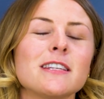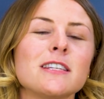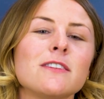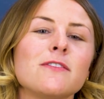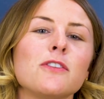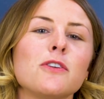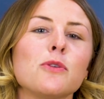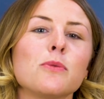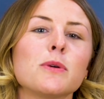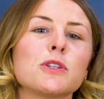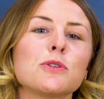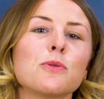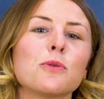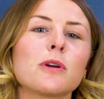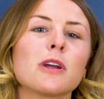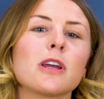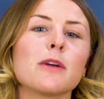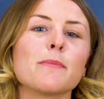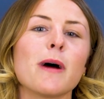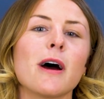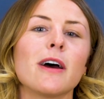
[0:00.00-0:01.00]
interview we're
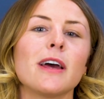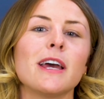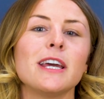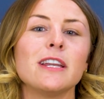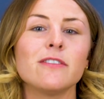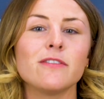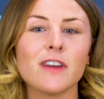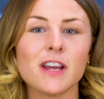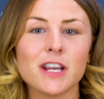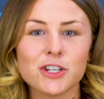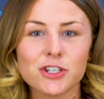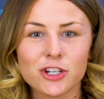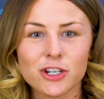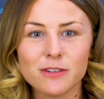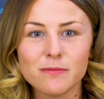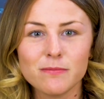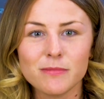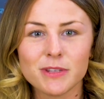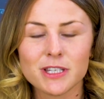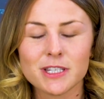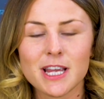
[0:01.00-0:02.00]
talking about
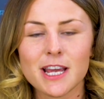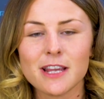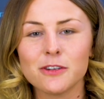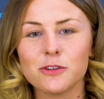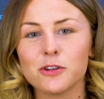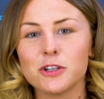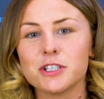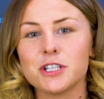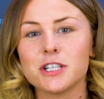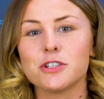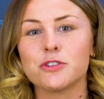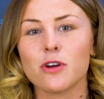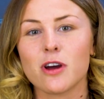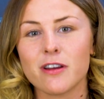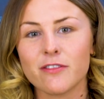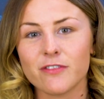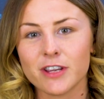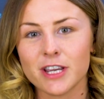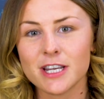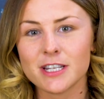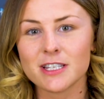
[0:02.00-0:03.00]
innovation, the technology
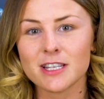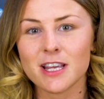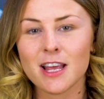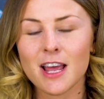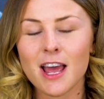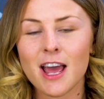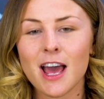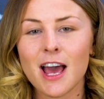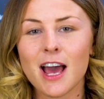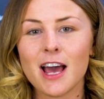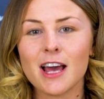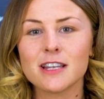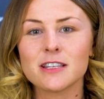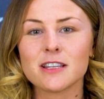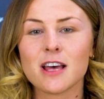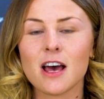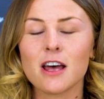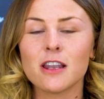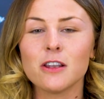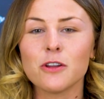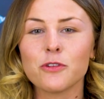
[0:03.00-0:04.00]
driving it,
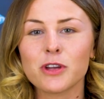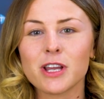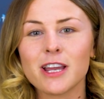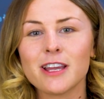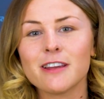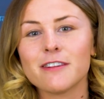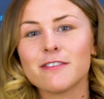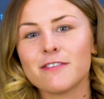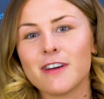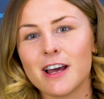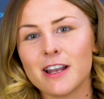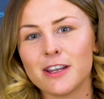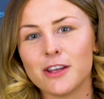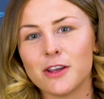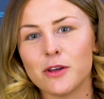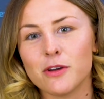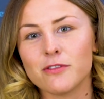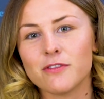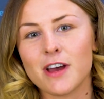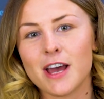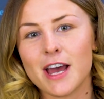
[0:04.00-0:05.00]
and unlocking
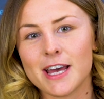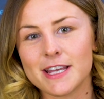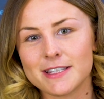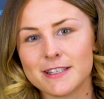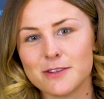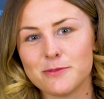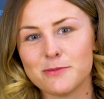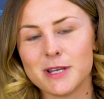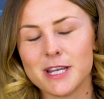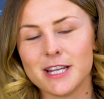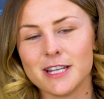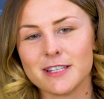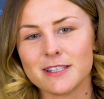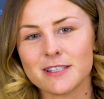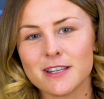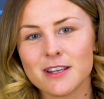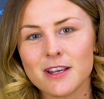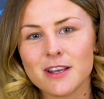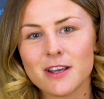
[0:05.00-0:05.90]
value for SMEs.